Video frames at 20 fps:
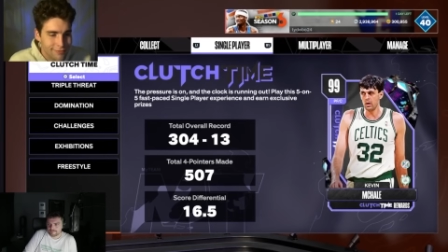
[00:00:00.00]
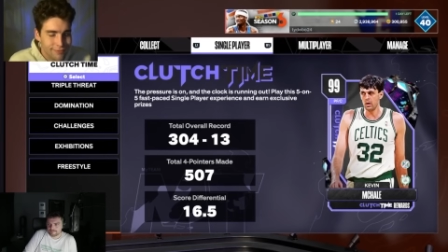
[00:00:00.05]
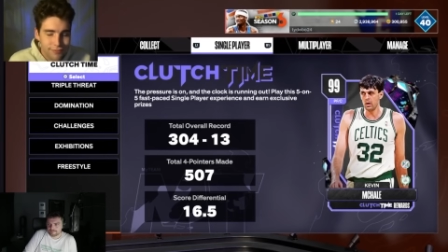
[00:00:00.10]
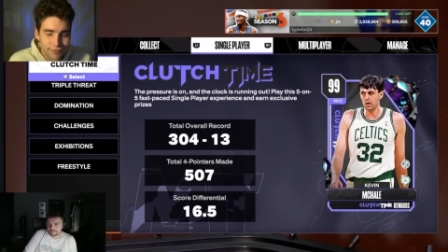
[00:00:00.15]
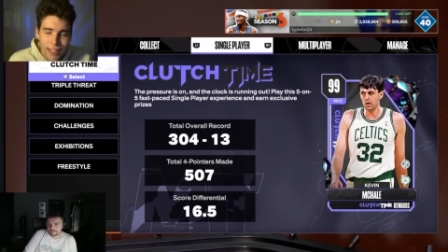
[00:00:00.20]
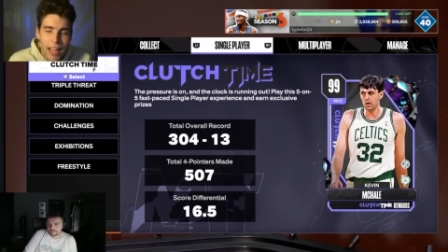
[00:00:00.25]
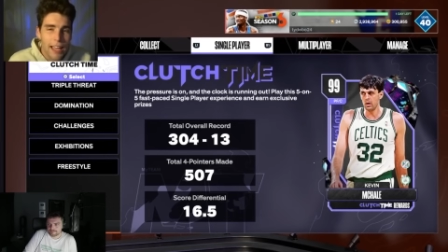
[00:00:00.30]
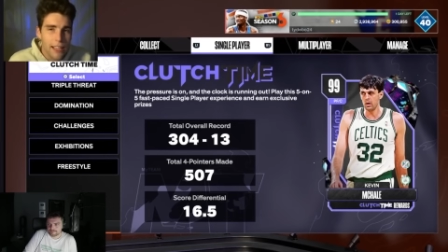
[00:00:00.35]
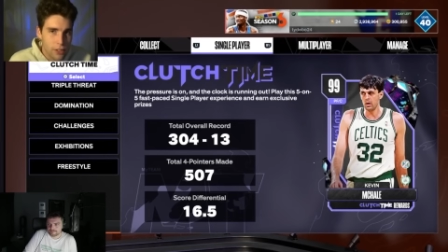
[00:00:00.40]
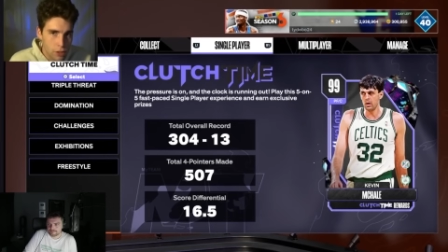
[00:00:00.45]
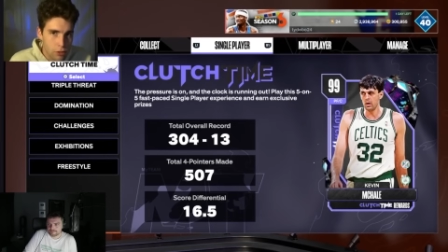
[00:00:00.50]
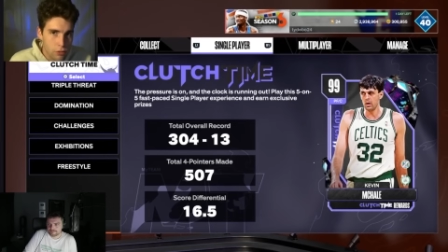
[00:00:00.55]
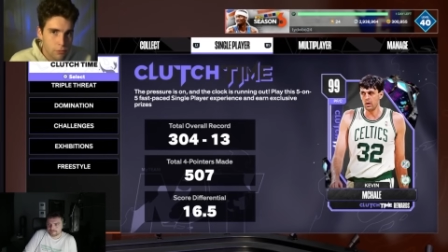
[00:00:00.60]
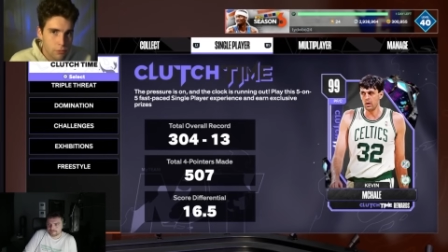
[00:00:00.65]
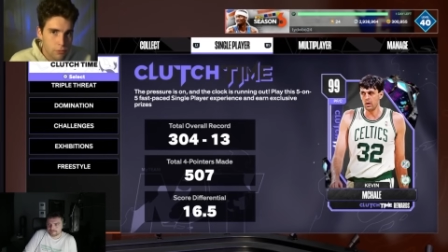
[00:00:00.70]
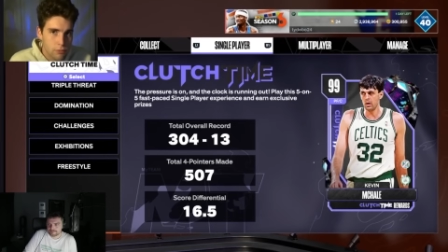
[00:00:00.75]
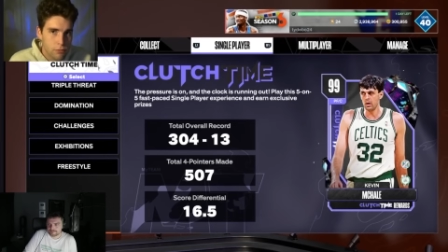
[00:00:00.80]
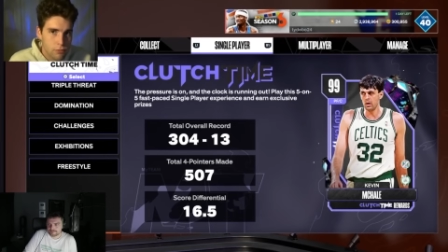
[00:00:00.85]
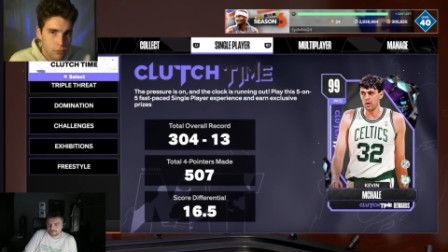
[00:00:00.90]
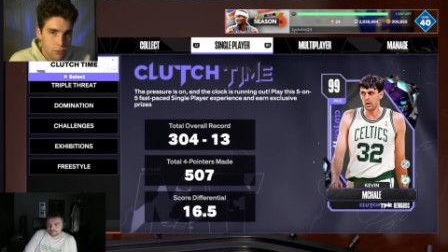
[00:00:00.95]
Thank you.
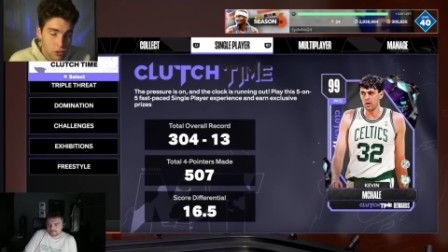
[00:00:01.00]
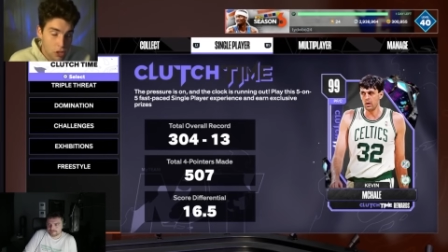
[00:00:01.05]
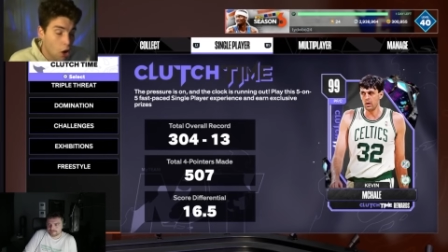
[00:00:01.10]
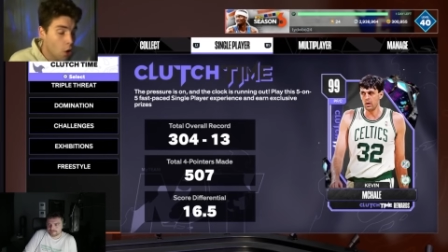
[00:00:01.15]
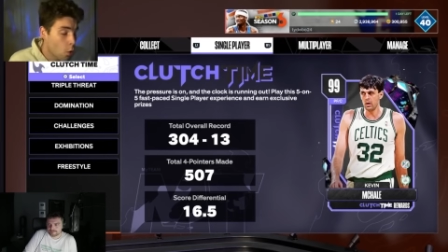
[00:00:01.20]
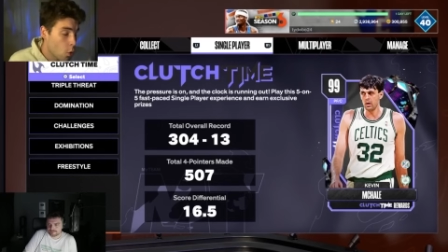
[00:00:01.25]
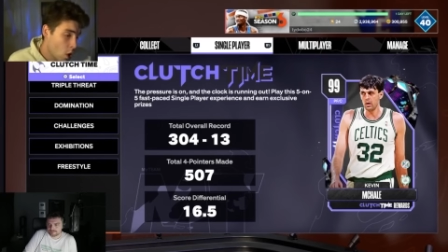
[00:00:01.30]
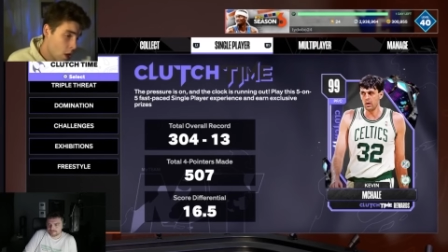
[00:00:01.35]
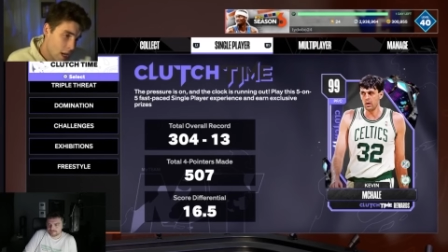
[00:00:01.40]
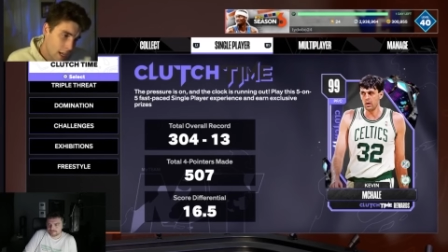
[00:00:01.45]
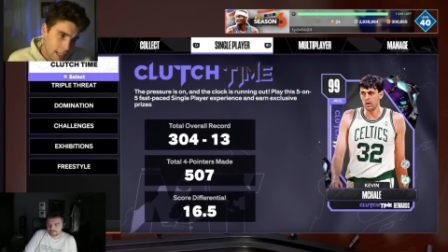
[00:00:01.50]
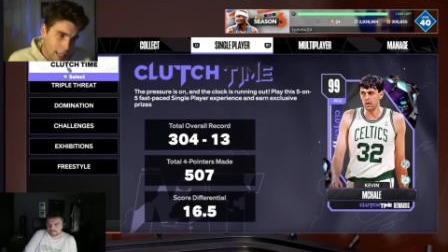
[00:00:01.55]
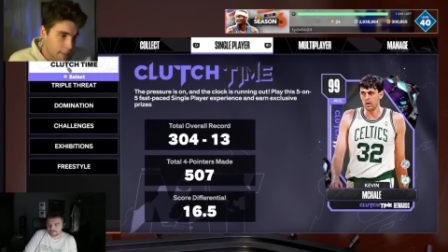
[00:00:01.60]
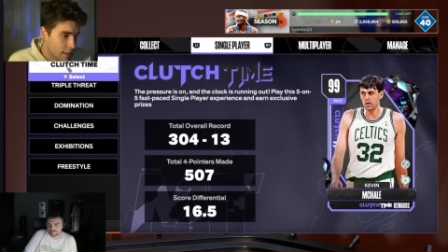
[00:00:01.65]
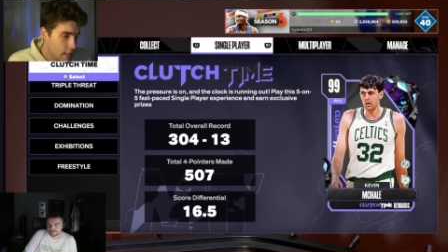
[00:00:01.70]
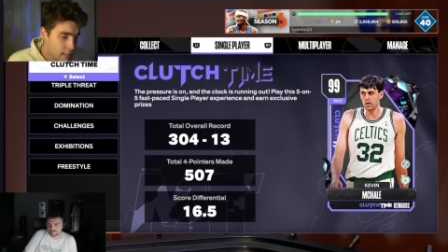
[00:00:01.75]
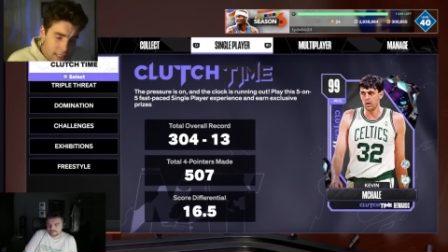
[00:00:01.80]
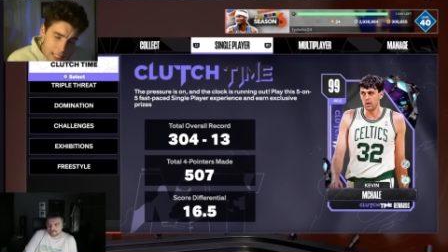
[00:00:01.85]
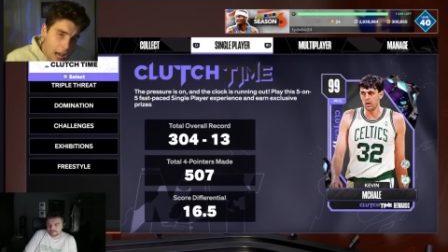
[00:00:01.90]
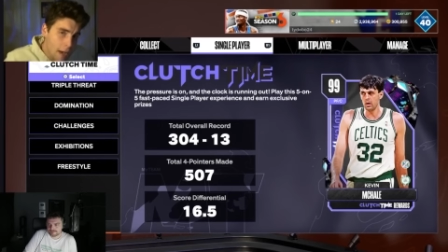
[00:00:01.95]
So again,
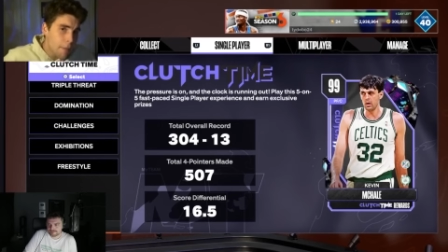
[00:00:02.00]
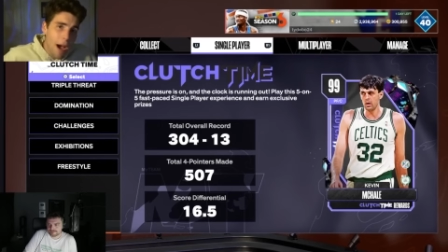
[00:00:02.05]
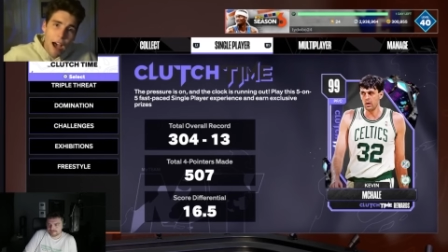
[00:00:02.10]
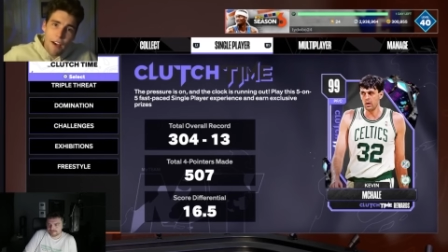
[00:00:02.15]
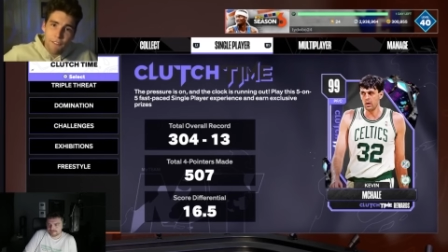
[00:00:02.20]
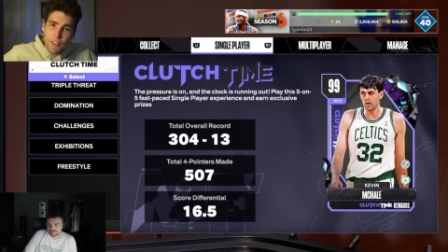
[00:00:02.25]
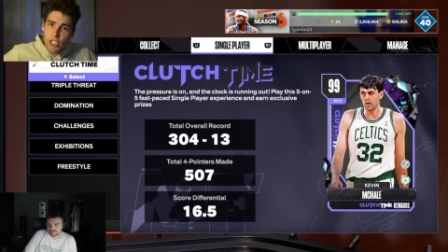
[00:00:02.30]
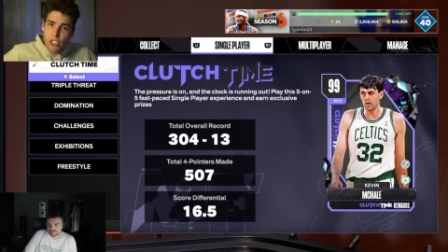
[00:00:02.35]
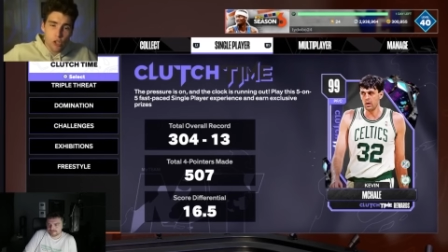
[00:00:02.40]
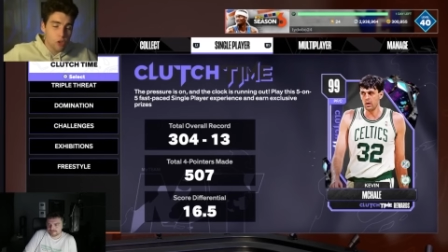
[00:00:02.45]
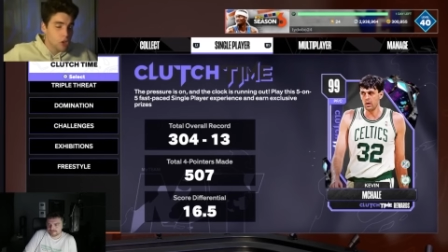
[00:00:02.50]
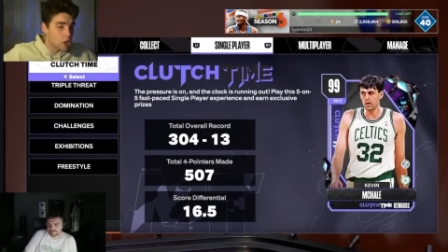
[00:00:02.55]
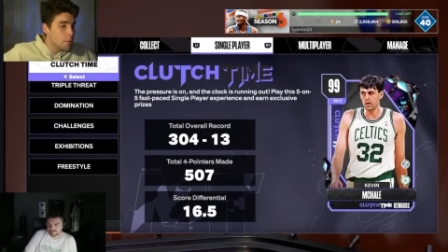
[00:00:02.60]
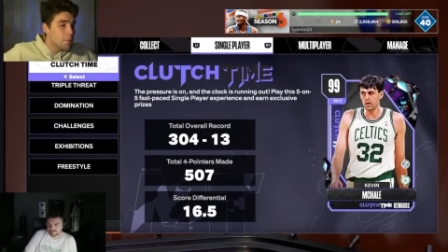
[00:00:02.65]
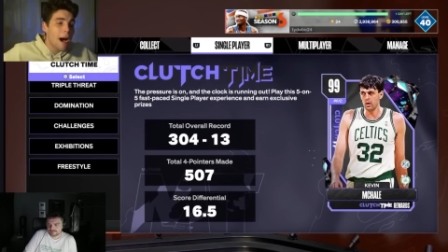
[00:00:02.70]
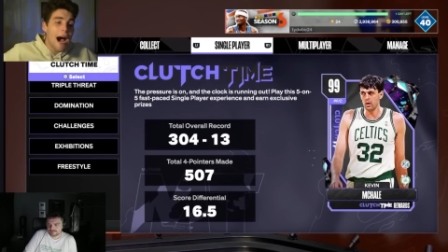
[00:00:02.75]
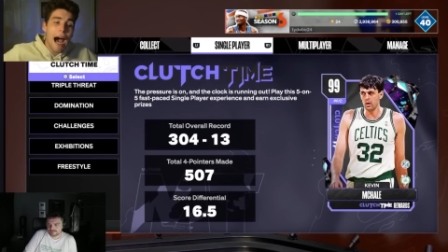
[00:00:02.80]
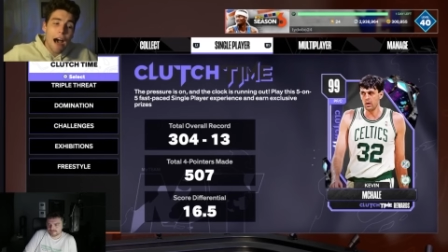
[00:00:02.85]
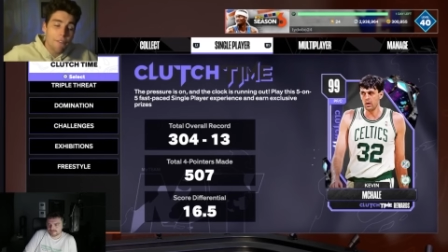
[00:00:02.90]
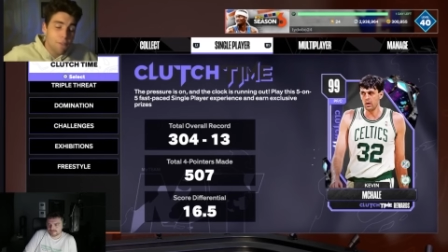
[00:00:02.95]
this is not my official goodbye